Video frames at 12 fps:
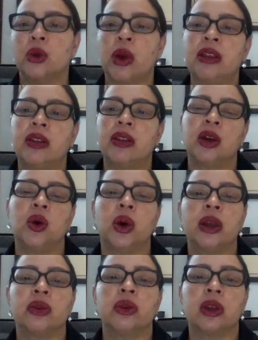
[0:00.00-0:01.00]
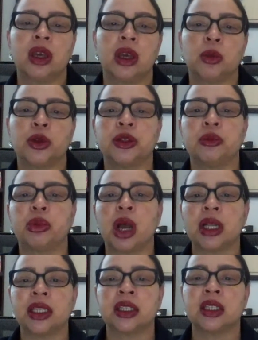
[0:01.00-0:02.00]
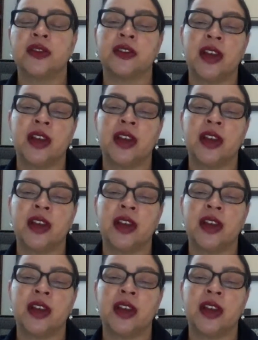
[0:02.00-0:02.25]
rather than going through the cumbersome process of